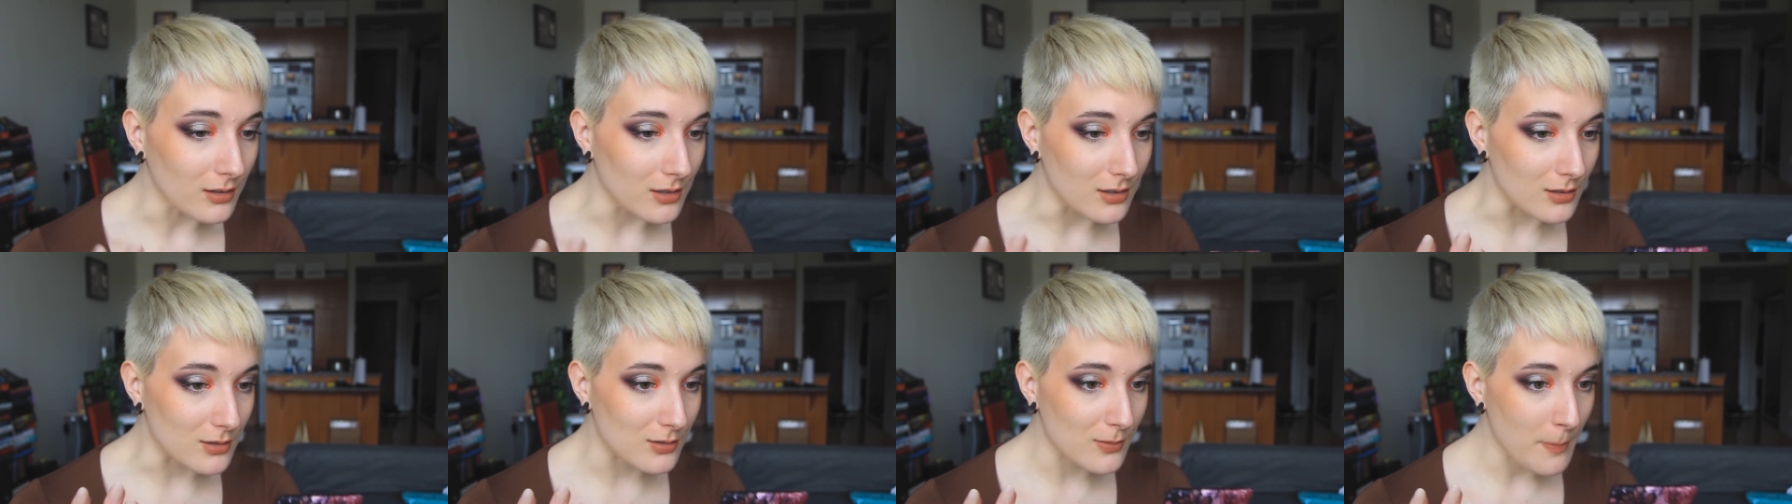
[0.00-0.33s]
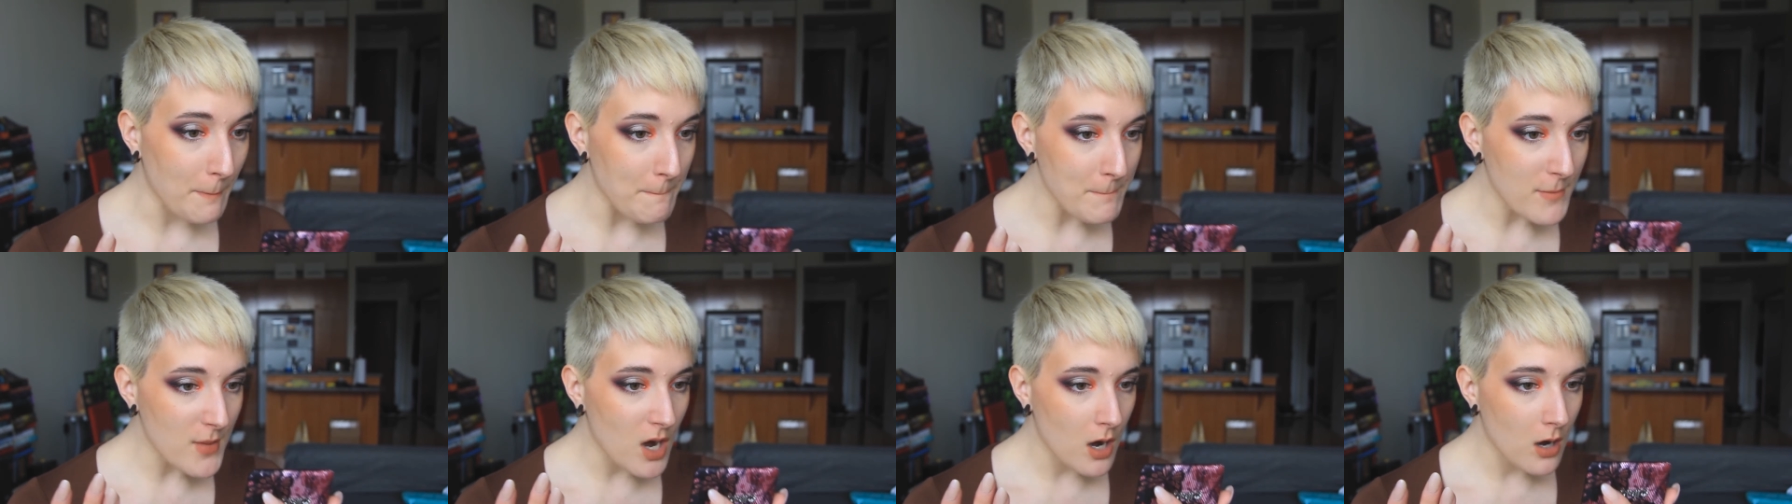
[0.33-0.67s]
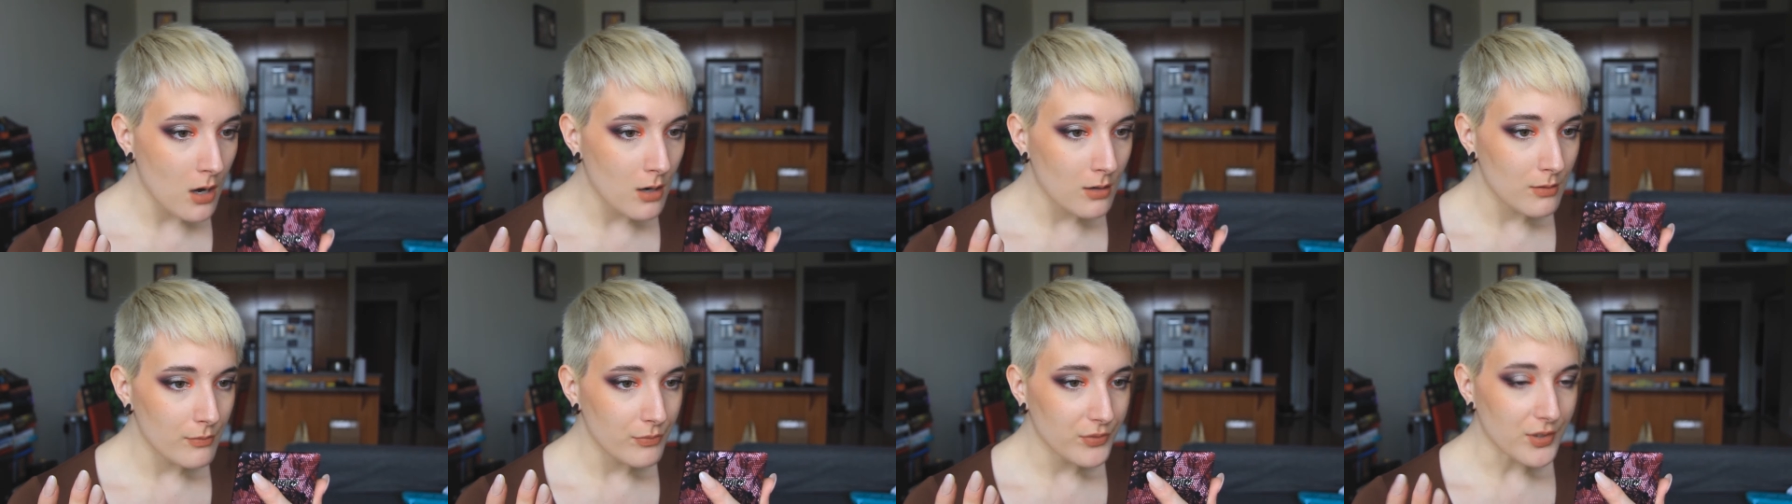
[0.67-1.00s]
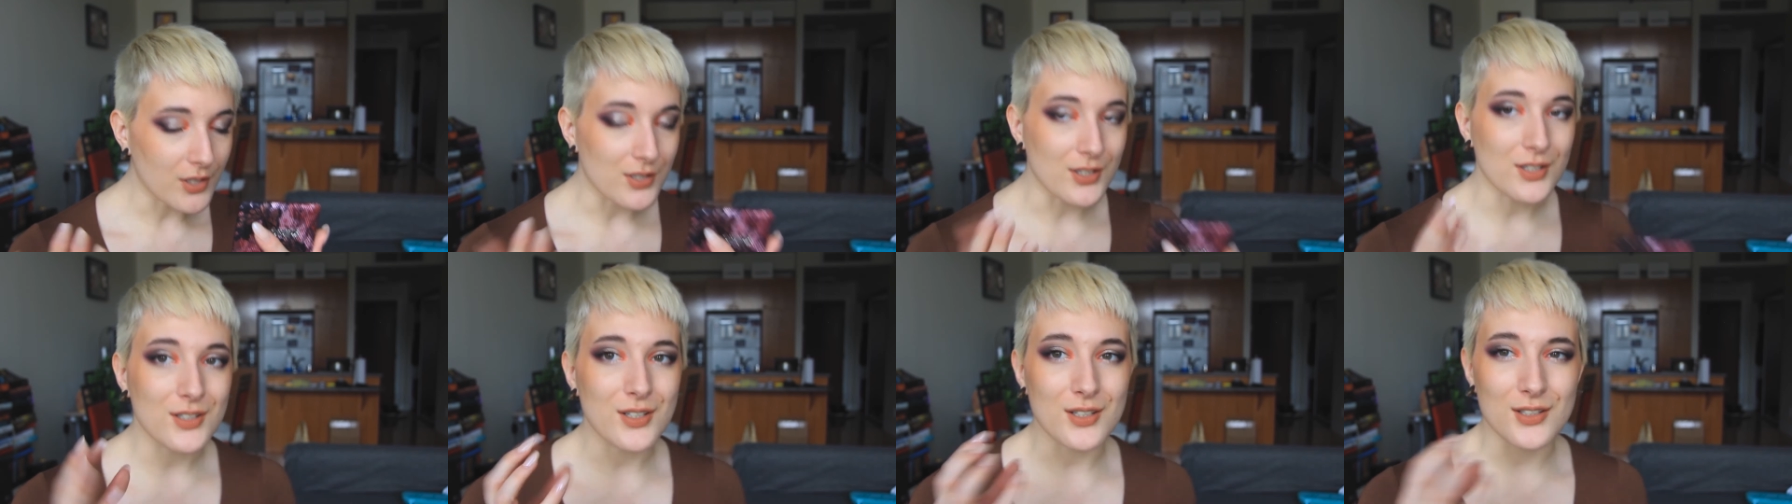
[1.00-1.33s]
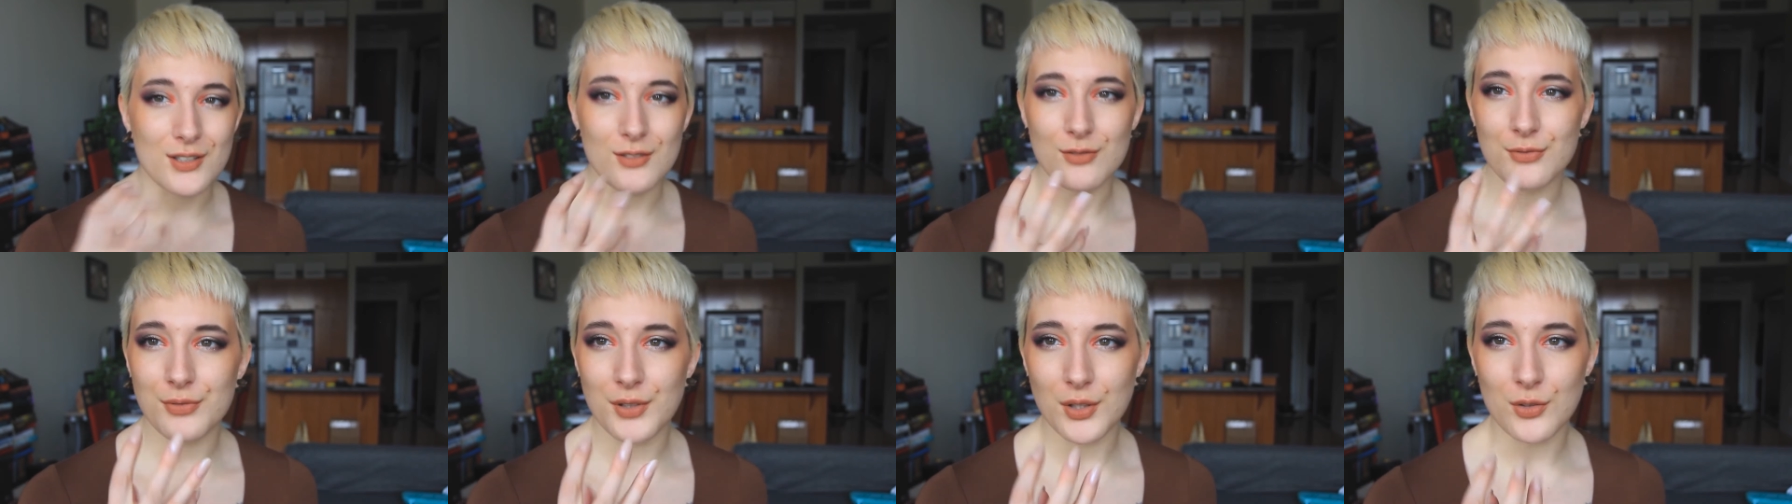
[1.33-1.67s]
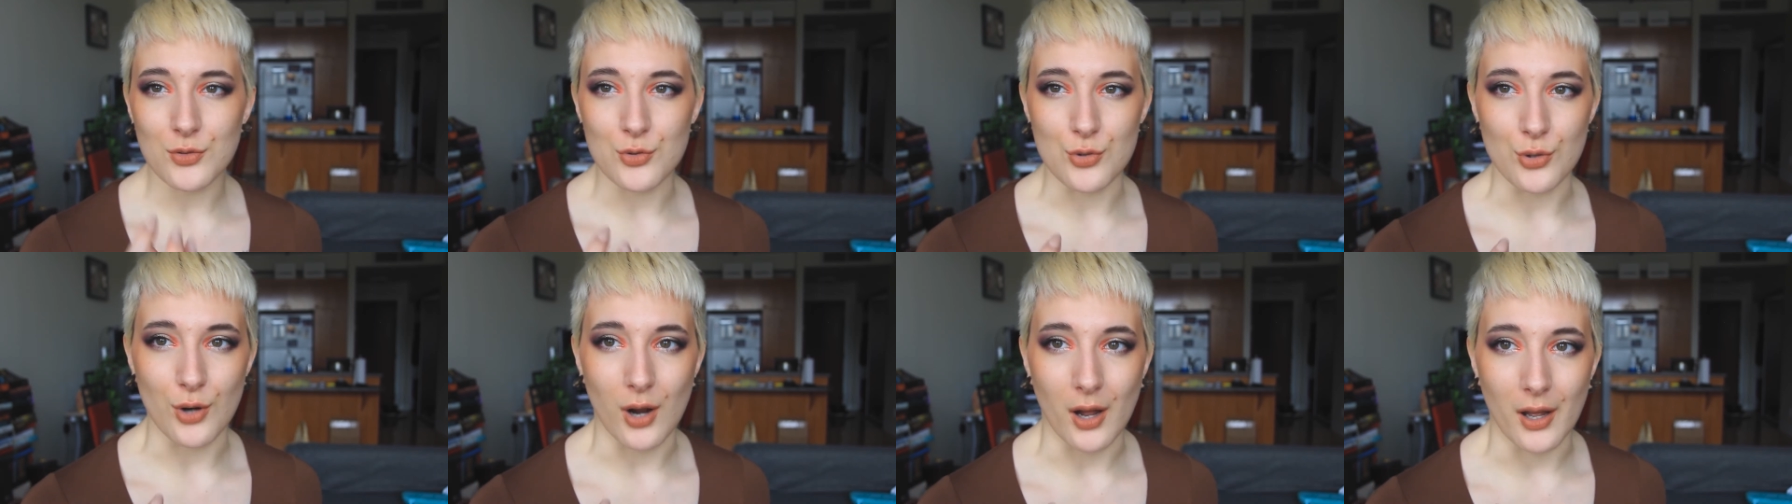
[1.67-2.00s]
this? Because it doesn't feel
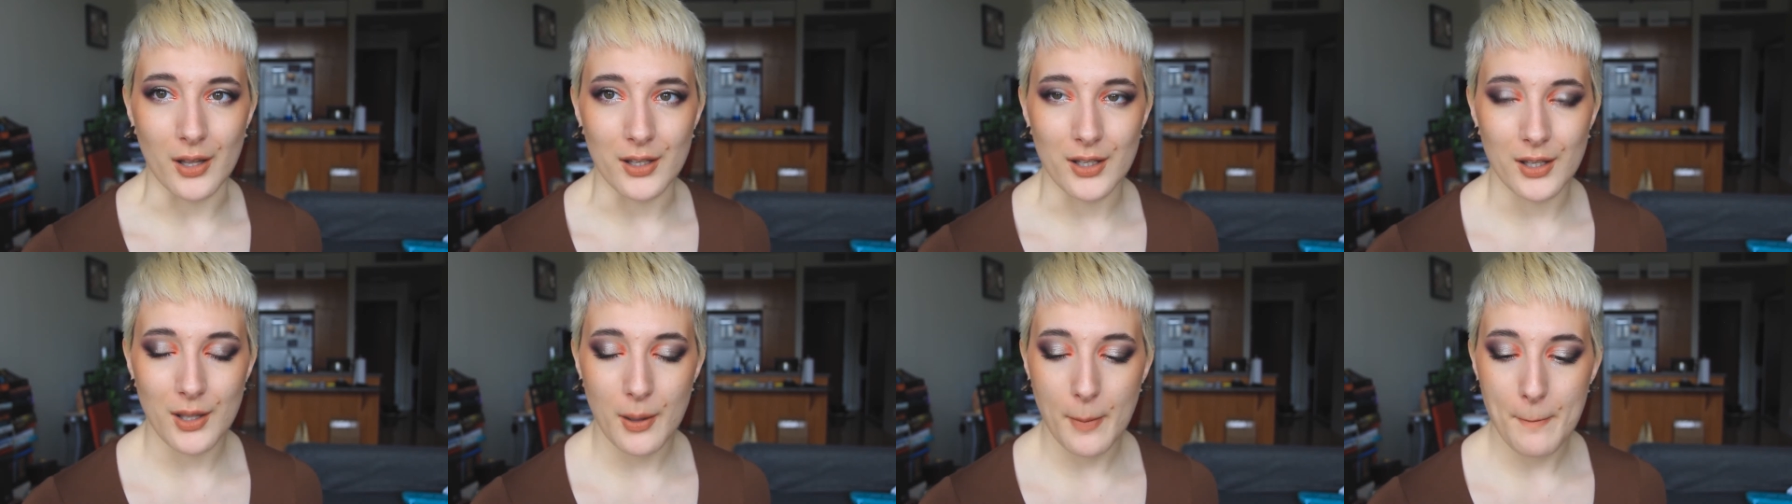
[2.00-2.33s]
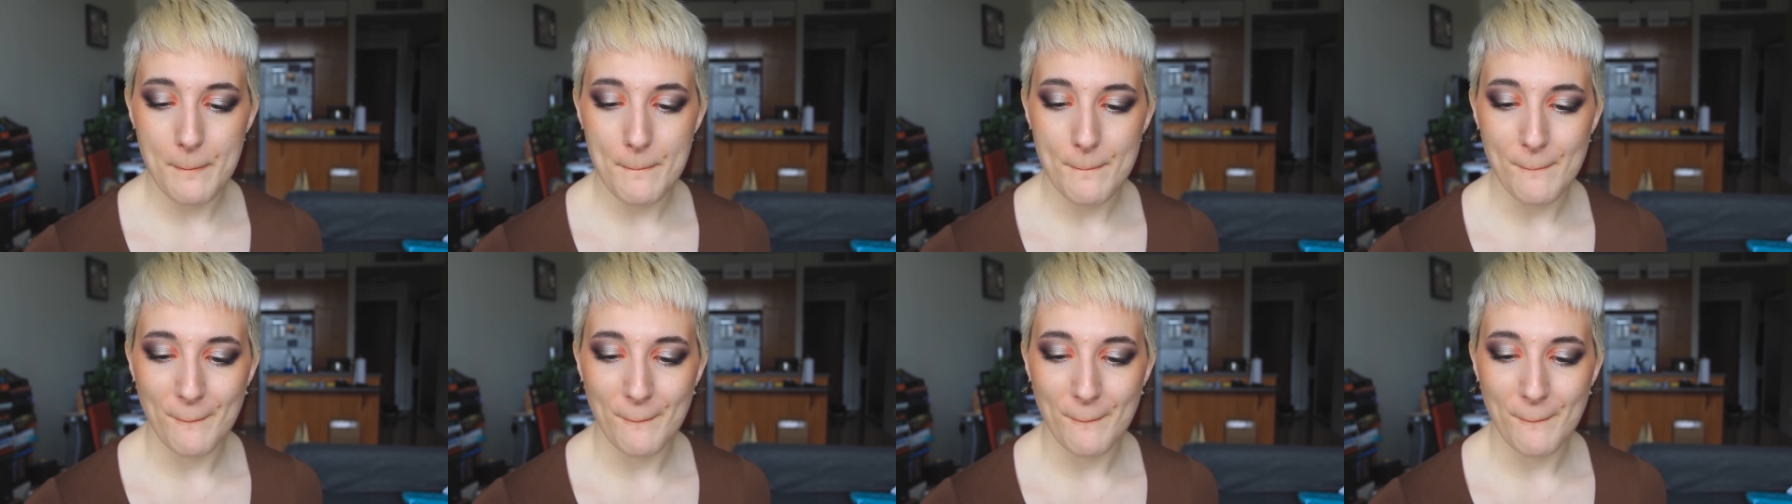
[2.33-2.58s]
drying.